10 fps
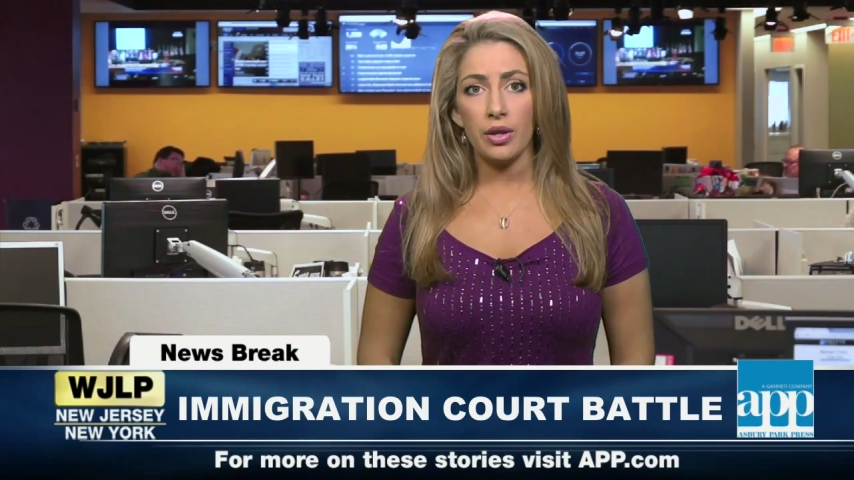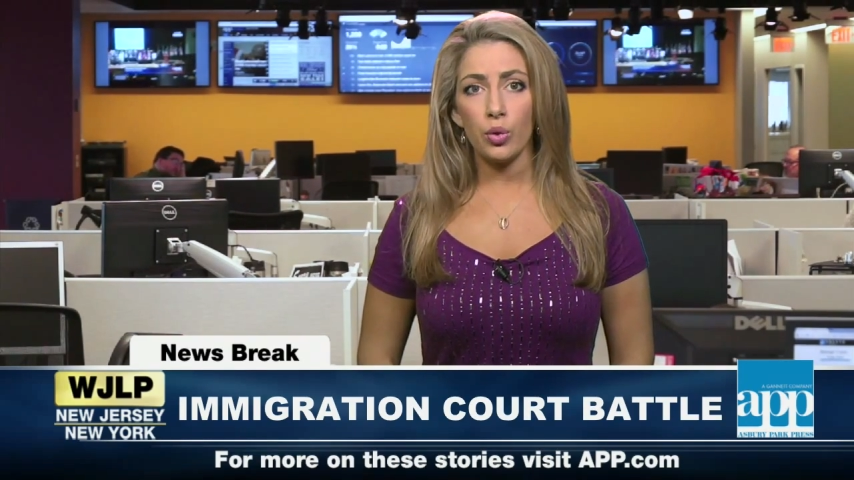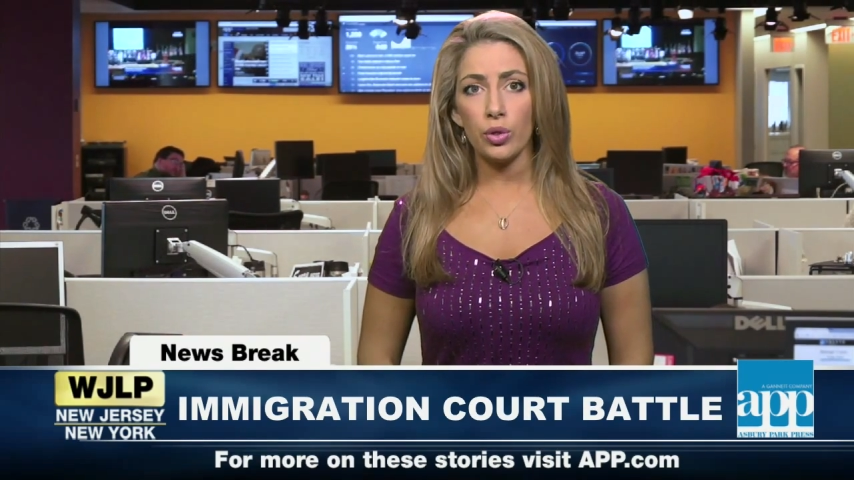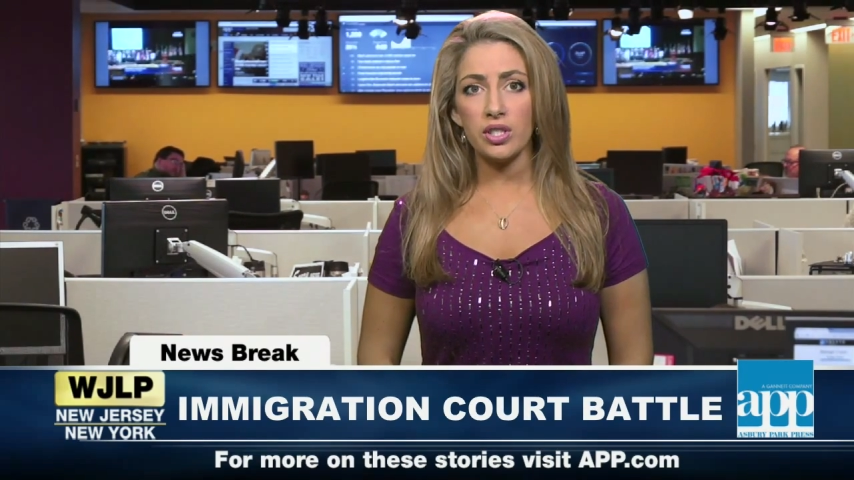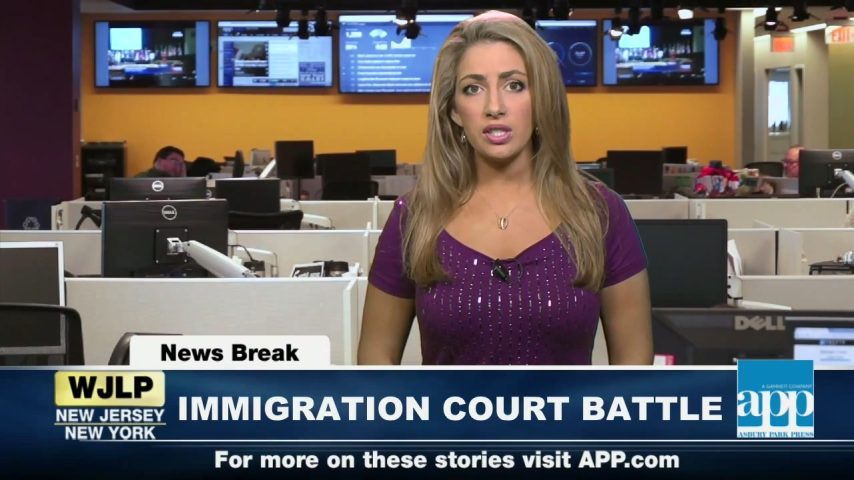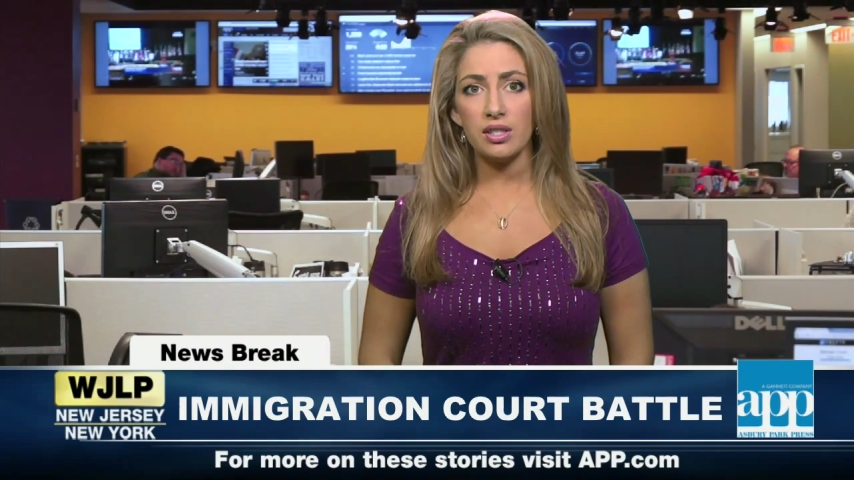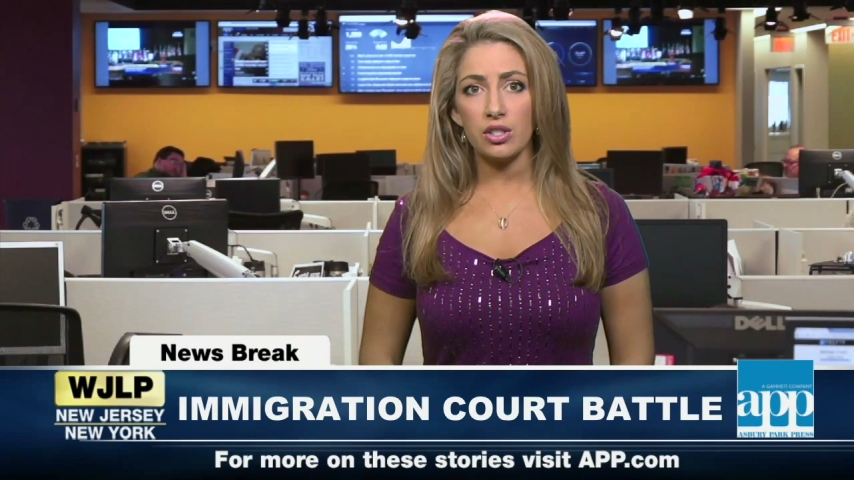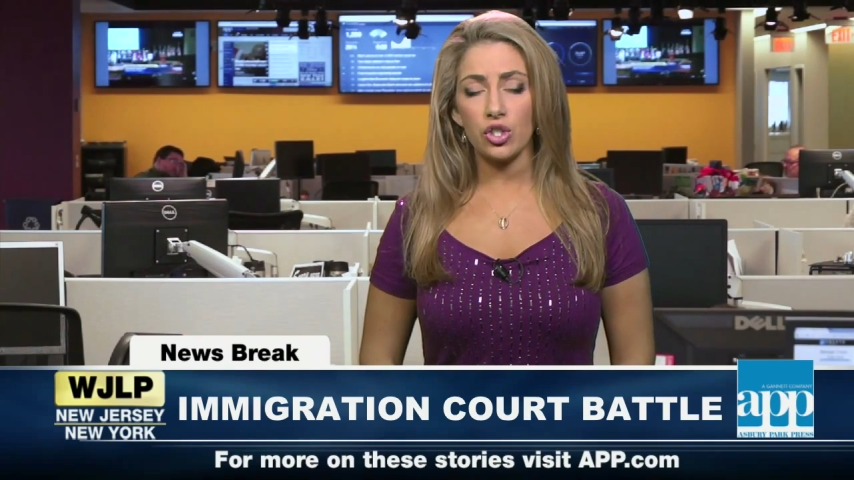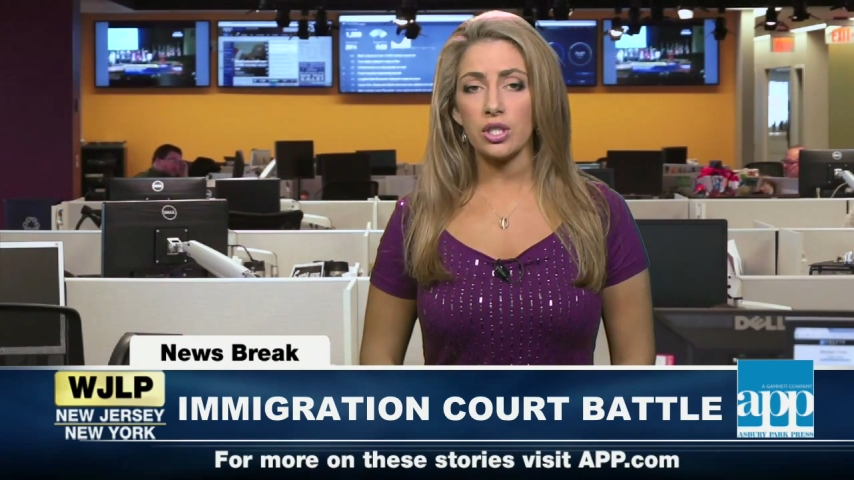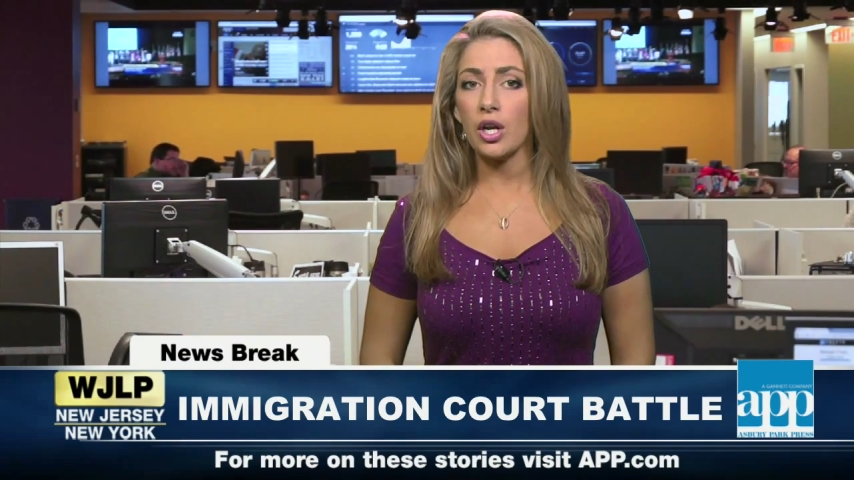The court's
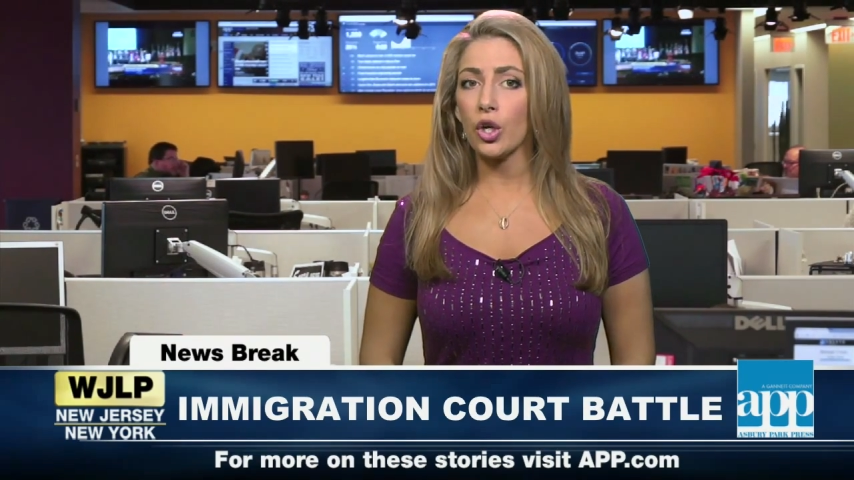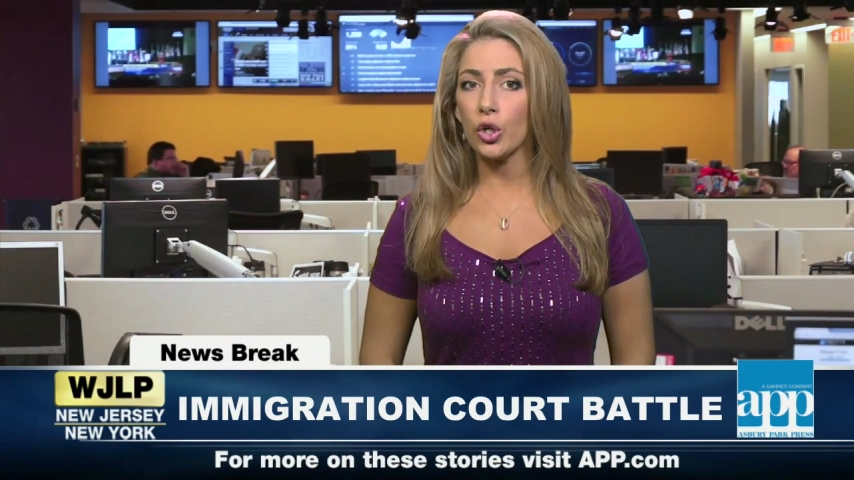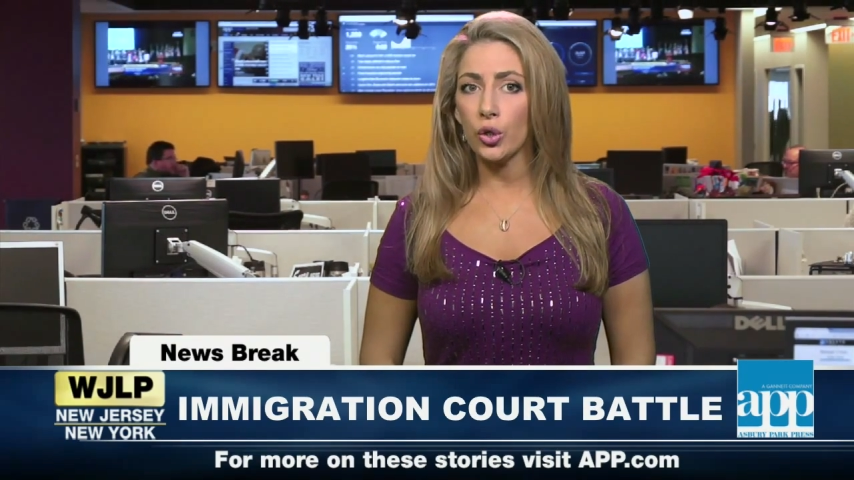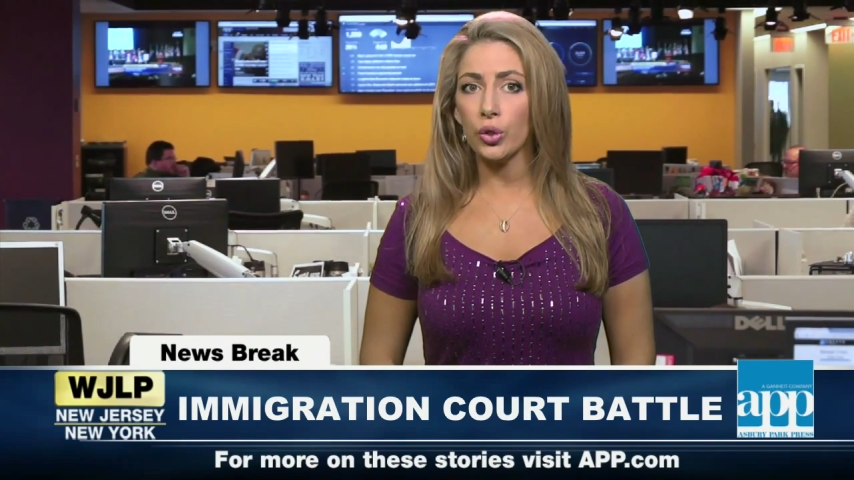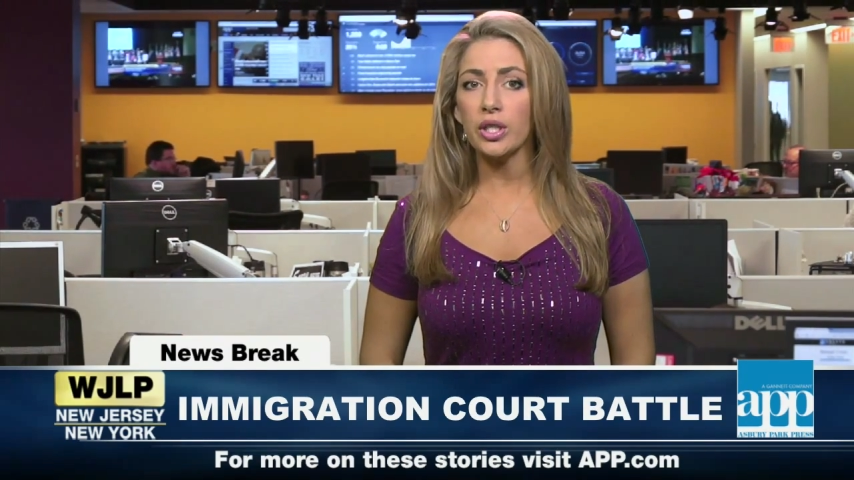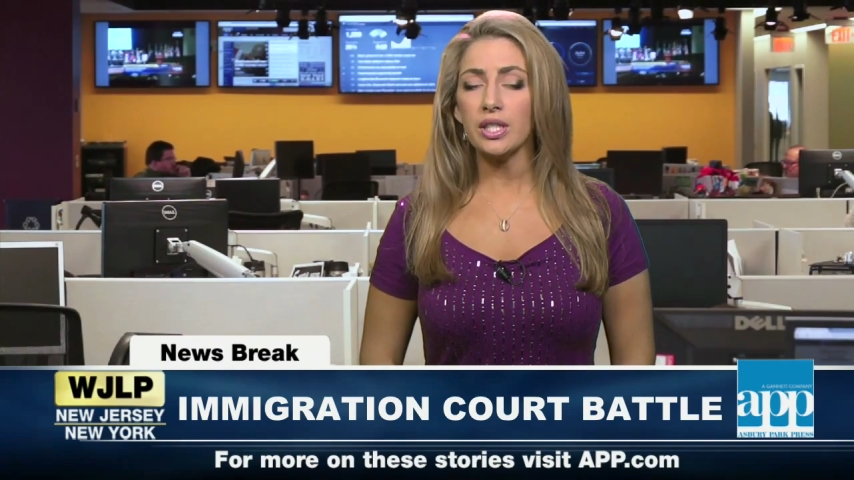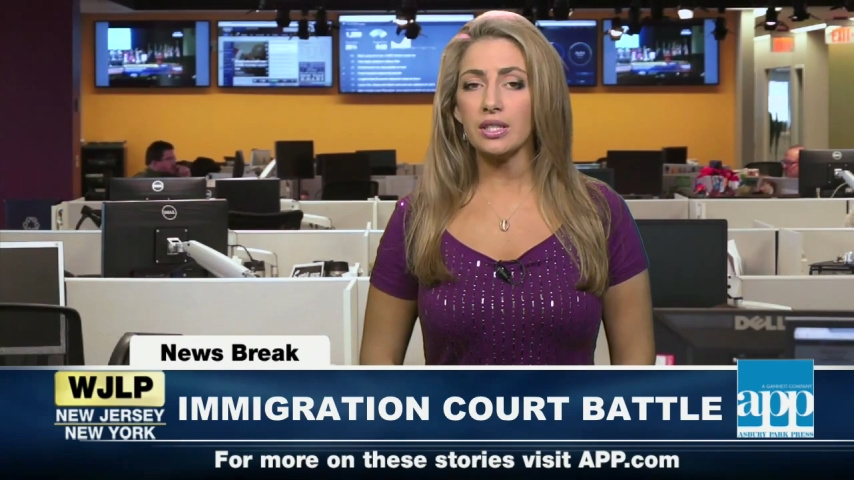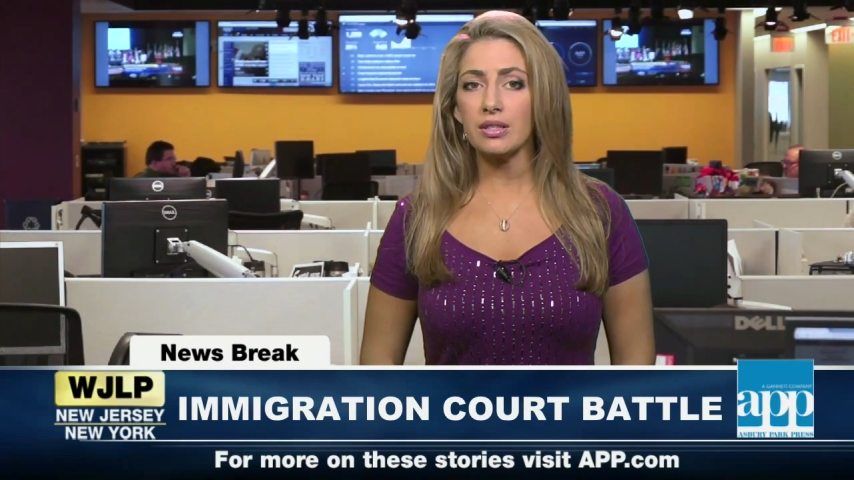decision could